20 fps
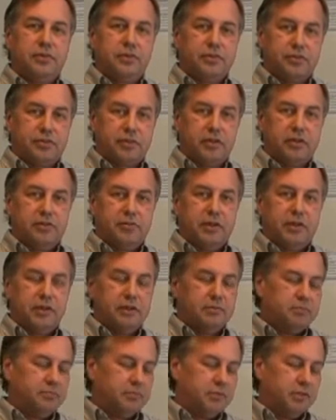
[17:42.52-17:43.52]
a
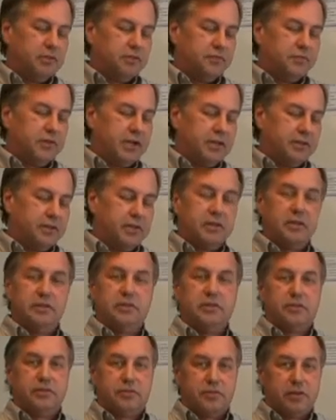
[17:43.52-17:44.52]
survey, you'll find that
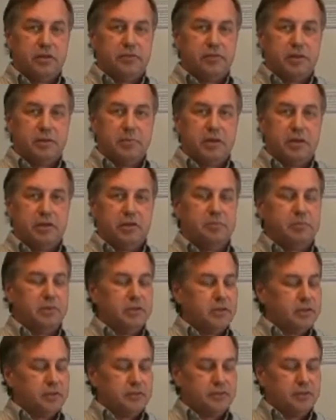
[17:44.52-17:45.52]
under the survey menu,
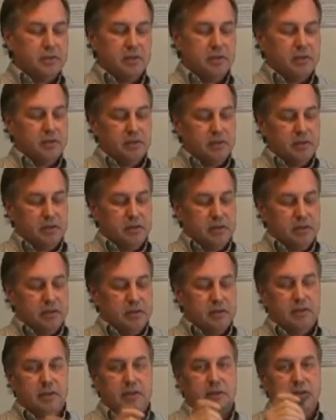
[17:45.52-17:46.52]
because
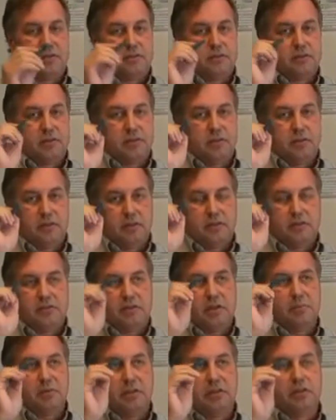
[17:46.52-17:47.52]
it's
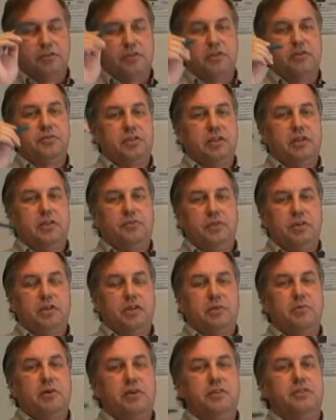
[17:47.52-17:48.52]
something you'll do. Say if you
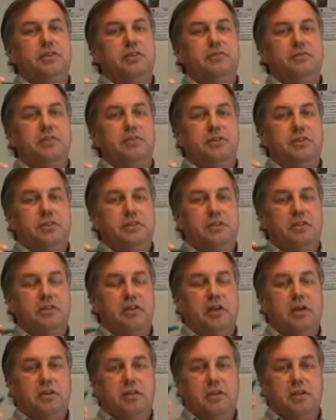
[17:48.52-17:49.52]
come on shift at 6
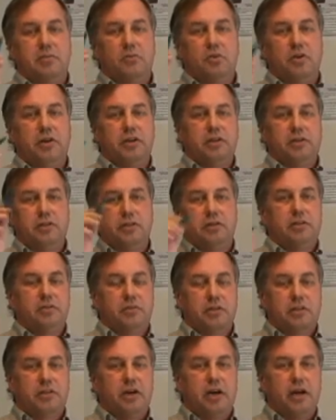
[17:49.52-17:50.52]
o'clock in the morning, you can do
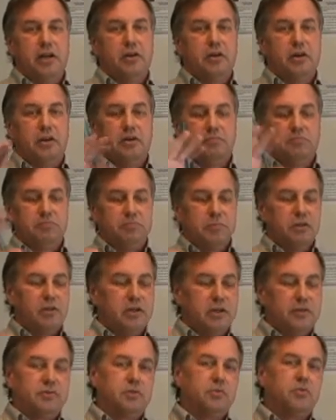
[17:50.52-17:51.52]
a tie-on. You don't
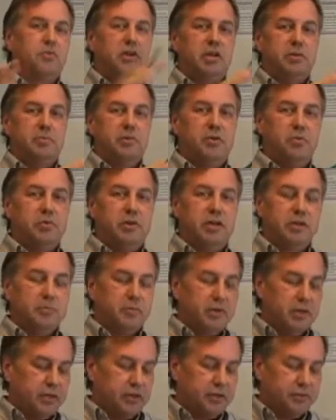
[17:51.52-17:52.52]
have to worry about what
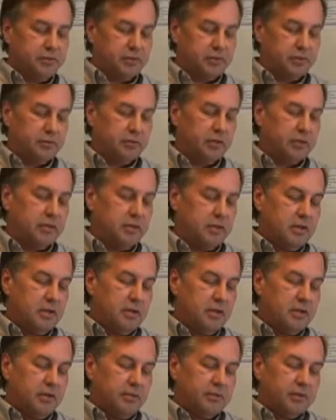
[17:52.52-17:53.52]
anybody else is doing,
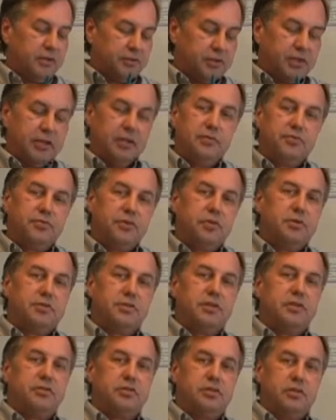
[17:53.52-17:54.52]
because info is
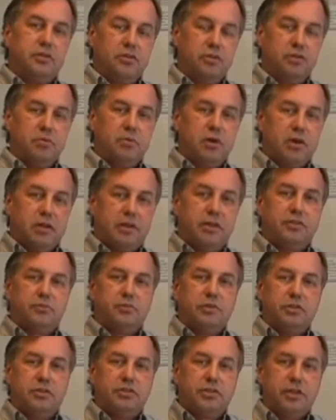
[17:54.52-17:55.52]
under a new well. That's
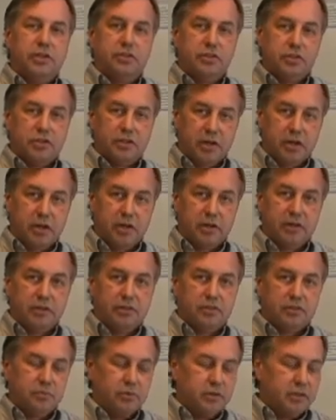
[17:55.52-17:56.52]
where you change your
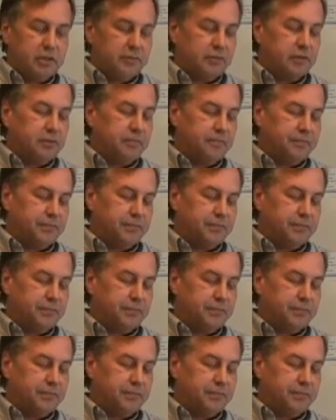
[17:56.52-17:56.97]
targets, whatever,